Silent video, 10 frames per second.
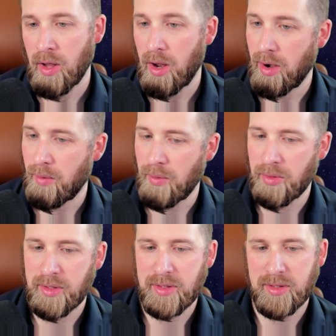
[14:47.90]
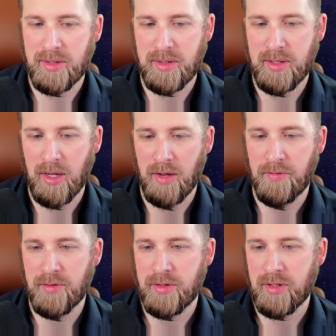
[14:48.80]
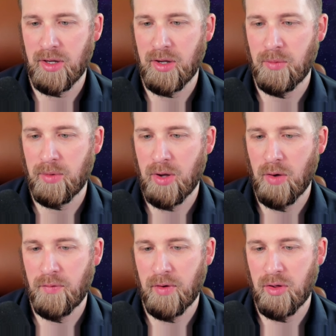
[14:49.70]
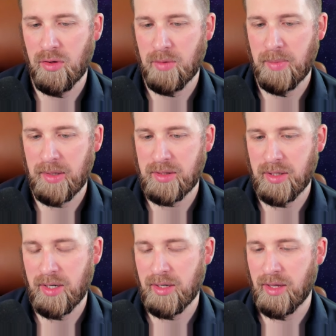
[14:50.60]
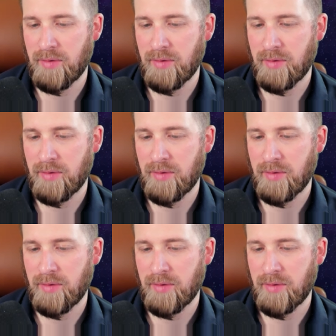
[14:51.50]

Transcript: Alright, well this is tough. So we'll go for Hulkbuster here, then